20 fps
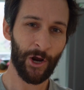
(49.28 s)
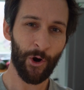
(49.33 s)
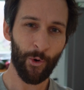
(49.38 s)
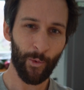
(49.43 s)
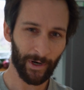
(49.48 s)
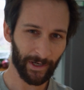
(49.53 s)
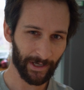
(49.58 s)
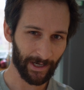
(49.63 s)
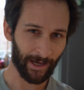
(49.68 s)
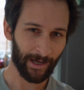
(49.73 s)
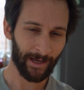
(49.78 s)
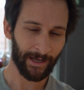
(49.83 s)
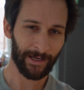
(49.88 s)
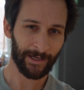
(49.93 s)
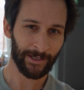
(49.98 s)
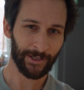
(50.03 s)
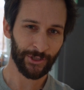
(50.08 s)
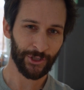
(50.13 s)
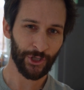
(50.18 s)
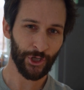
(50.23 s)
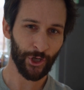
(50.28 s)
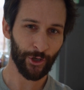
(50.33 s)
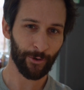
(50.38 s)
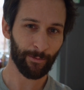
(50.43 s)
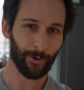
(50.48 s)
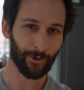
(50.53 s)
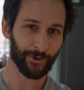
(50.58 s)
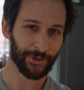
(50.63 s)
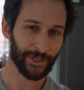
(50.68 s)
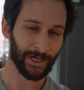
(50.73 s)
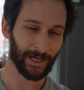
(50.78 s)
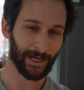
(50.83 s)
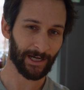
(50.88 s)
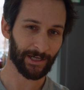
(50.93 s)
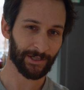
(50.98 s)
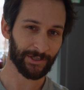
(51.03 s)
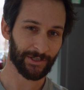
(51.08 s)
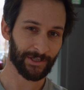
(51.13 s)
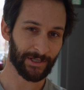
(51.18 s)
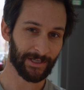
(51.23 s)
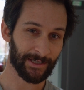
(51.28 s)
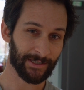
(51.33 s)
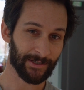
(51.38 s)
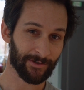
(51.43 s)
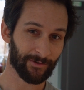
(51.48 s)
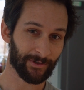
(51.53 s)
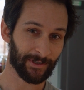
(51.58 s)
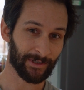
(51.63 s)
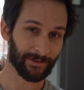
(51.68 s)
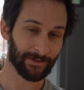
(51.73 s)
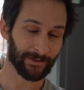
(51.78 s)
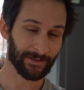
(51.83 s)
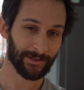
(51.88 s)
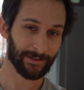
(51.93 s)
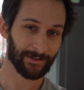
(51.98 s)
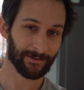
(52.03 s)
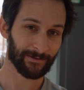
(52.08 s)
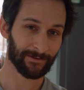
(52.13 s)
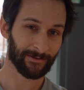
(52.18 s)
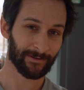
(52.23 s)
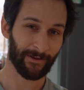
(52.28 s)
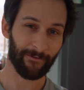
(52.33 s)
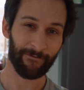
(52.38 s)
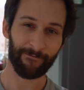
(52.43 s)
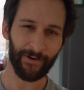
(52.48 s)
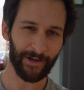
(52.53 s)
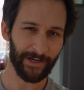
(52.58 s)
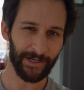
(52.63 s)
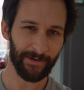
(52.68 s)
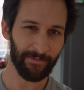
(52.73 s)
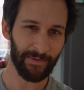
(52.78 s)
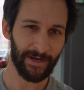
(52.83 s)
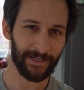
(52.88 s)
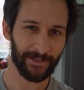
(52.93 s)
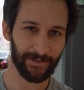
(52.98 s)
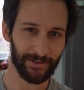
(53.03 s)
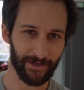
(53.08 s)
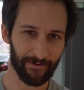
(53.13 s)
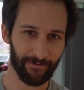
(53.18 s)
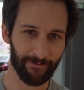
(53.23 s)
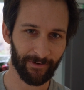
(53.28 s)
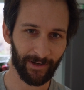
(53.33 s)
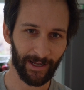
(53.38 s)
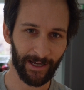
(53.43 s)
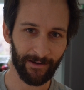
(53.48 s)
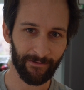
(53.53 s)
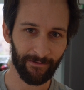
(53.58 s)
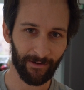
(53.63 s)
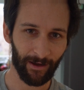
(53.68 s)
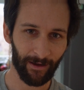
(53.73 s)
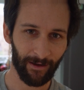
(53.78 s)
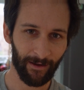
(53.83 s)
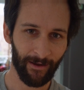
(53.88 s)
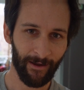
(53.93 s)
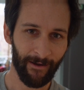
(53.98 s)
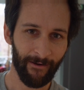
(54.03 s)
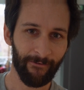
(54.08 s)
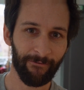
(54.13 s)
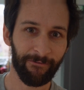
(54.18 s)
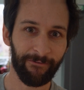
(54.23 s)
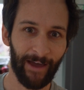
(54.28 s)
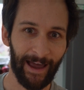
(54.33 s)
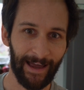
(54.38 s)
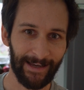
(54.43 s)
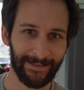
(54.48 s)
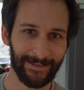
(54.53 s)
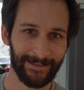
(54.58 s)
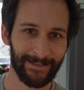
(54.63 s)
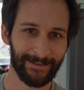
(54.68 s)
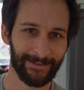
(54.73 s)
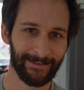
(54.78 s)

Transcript: We're going to turbocharge these oils, the fundamentals of flavour, fat.